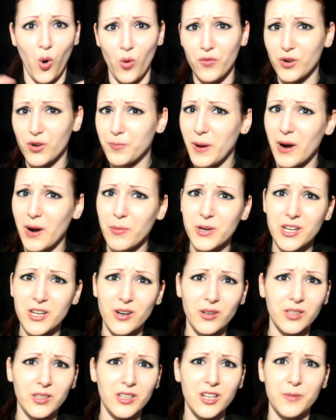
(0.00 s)
overpower
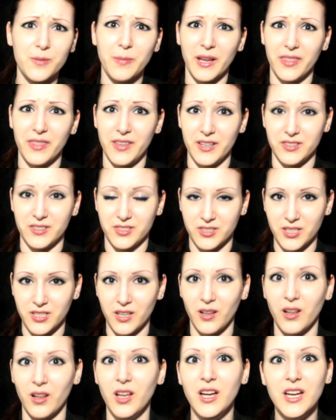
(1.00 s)
your look, but they
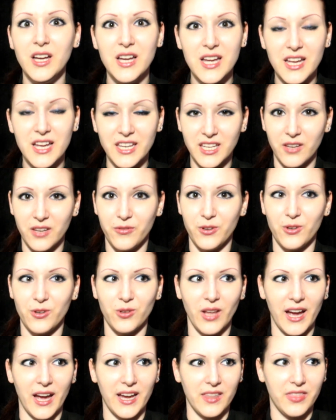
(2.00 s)
still give
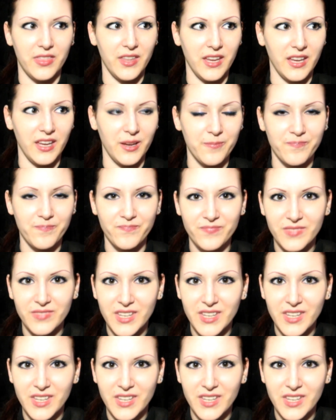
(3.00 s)
you like the